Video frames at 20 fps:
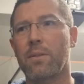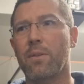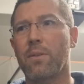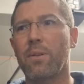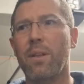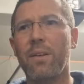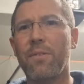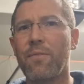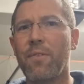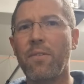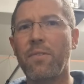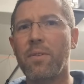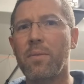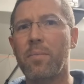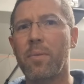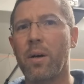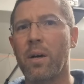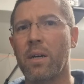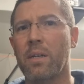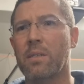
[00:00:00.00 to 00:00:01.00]
They're like
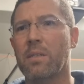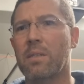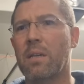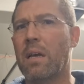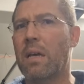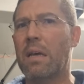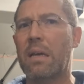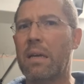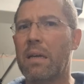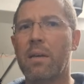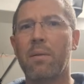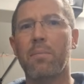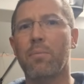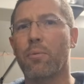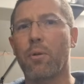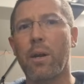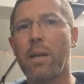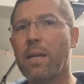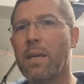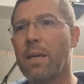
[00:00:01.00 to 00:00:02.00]
$50.
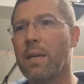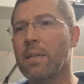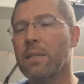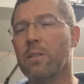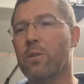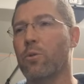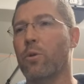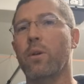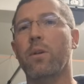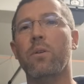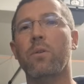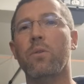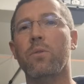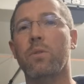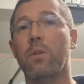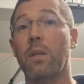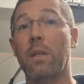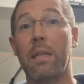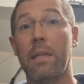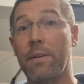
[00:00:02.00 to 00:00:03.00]
Braking is critical
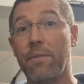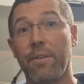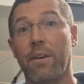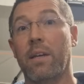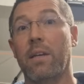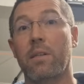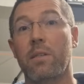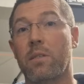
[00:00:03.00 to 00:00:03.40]
to living.